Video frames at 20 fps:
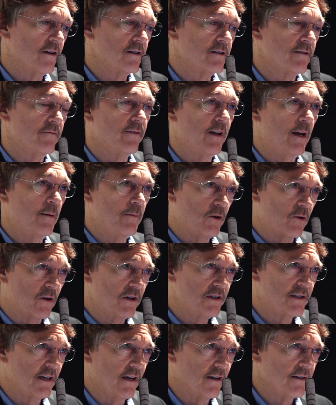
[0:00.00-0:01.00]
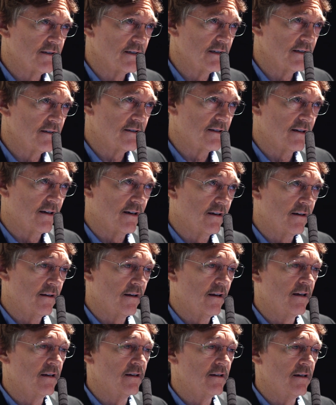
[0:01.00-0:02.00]
of those inflammatory cells is
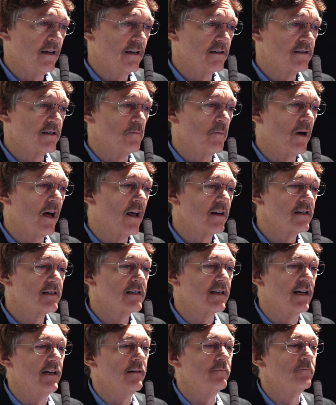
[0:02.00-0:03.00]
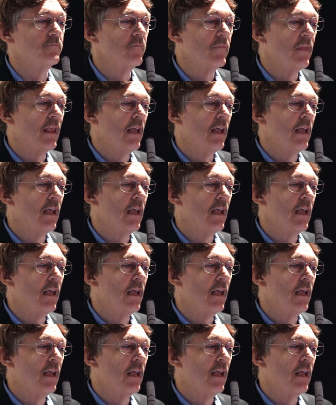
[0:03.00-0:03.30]
the monocyte.